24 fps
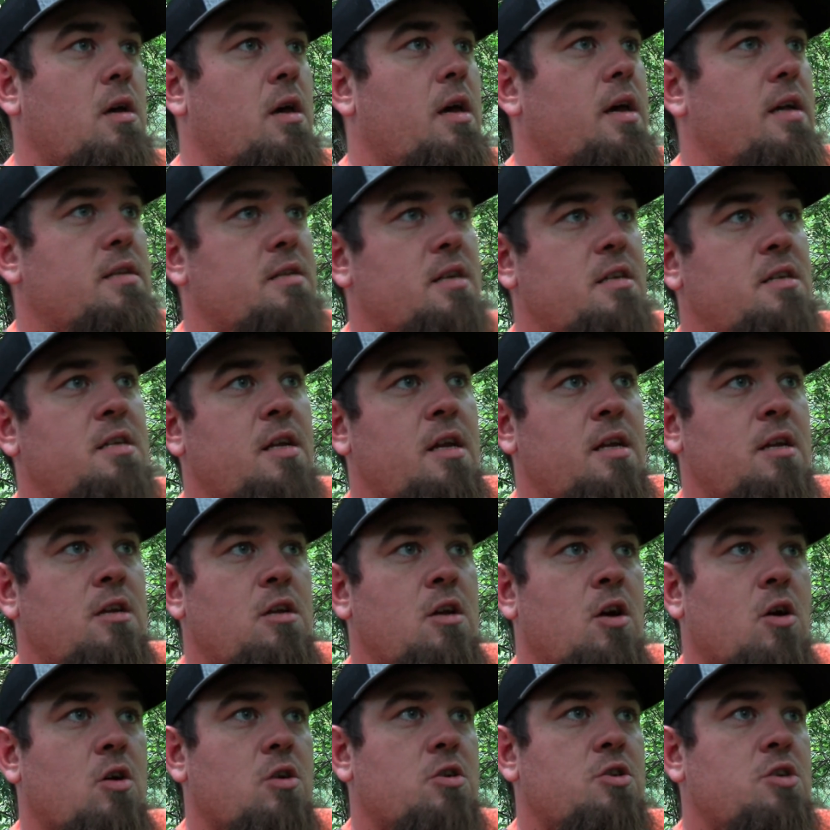It's a 10
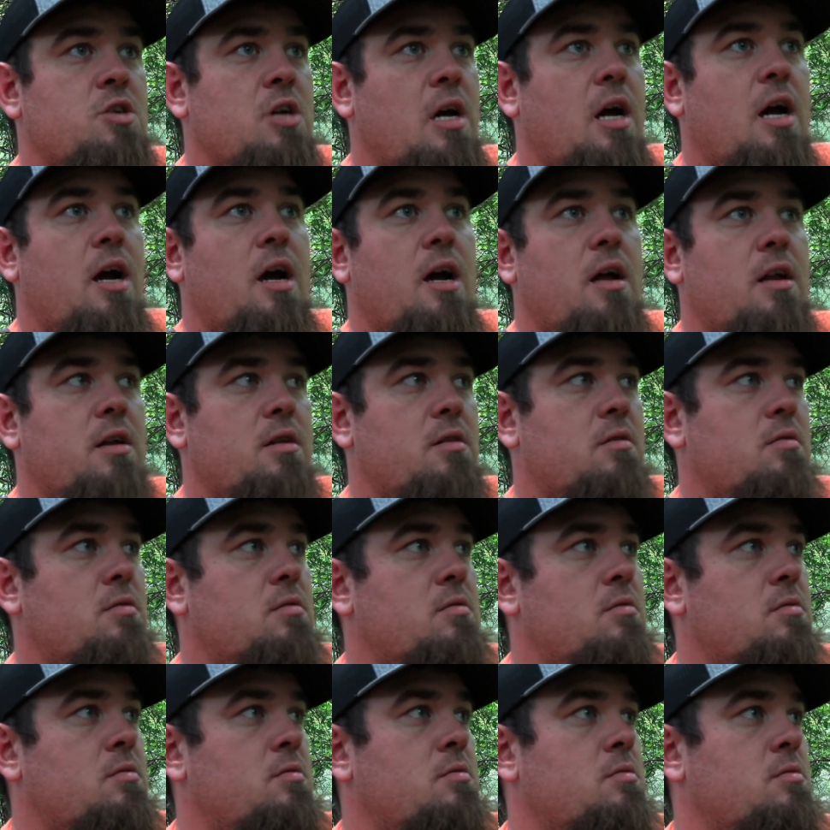yard shot
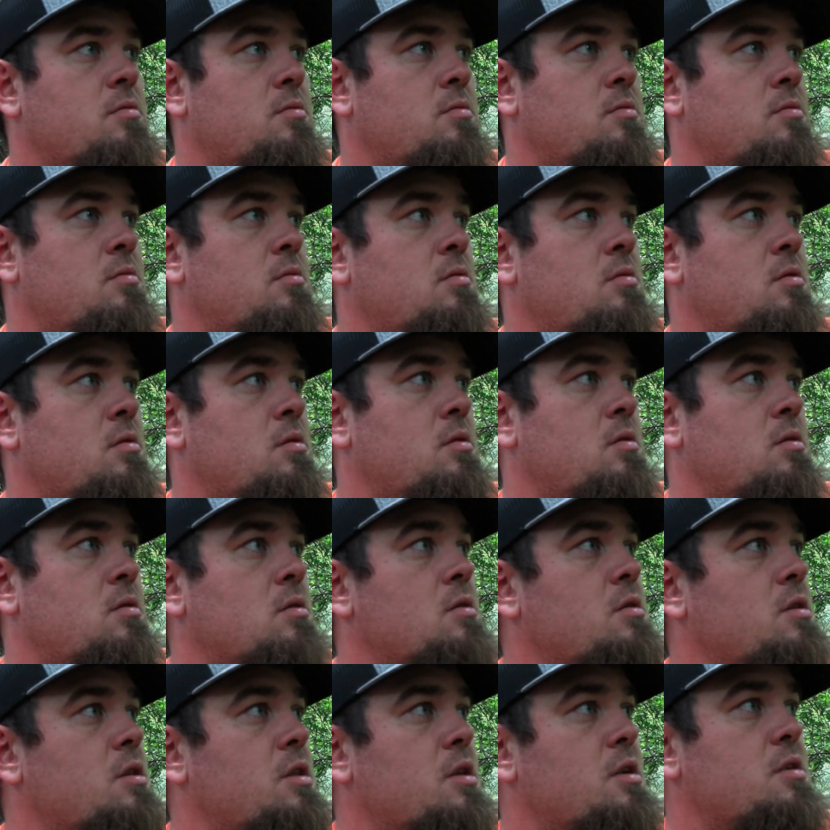to